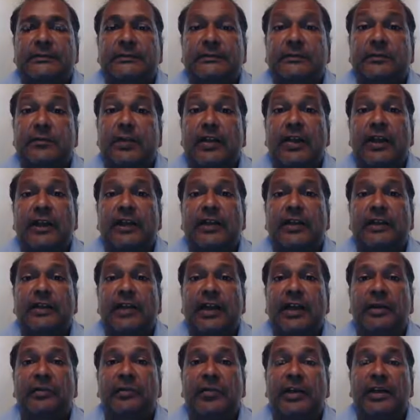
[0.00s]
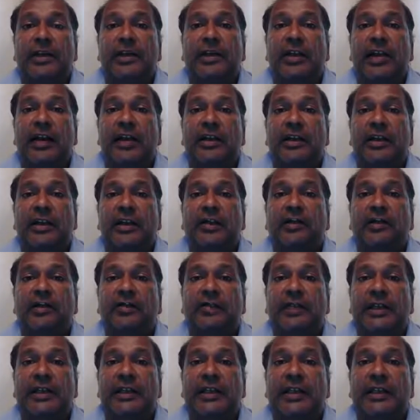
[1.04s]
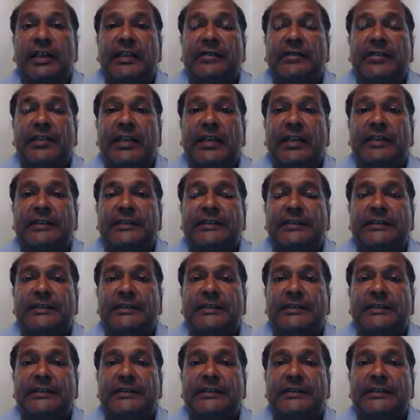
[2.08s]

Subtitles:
right? Create better outcomes, being the best